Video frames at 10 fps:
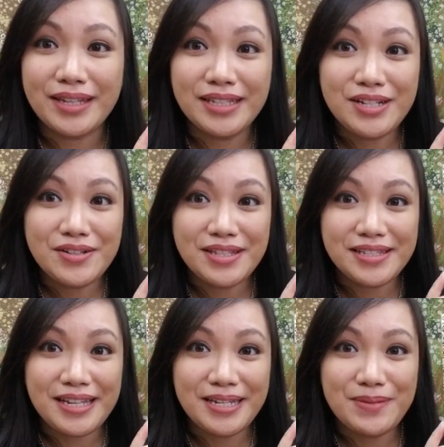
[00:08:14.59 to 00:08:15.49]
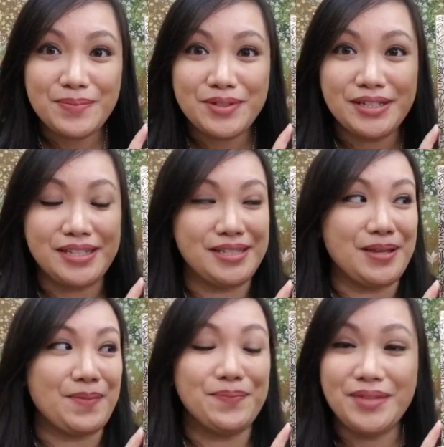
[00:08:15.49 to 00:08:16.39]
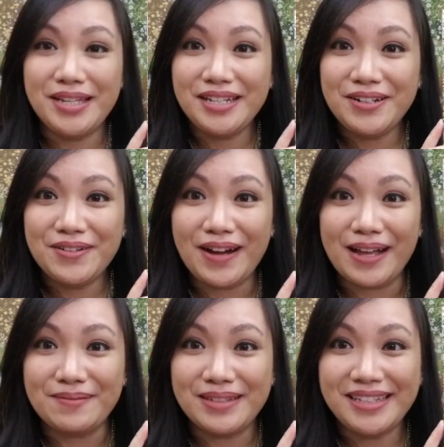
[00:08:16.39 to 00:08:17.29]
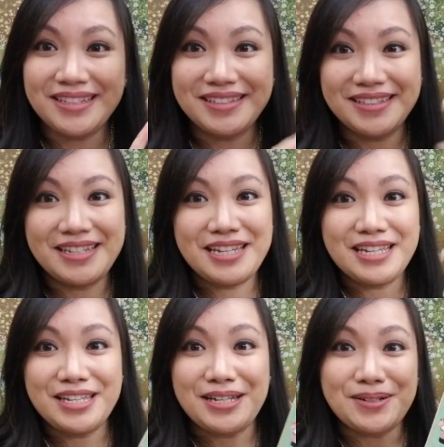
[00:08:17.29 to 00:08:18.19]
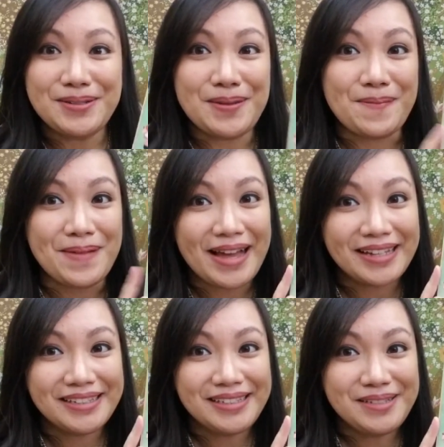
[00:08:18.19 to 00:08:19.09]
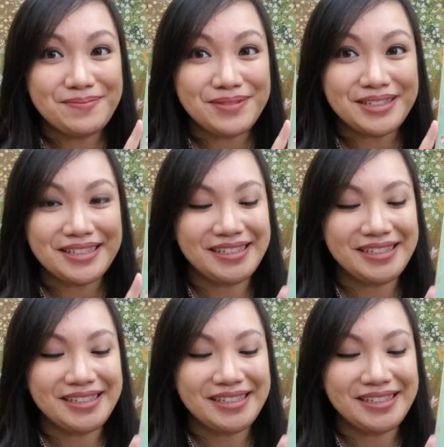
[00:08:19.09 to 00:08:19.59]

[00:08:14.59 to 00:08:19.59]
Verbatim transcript: And here's the second book. It's a Peter Rabbit. Here's the back of the book.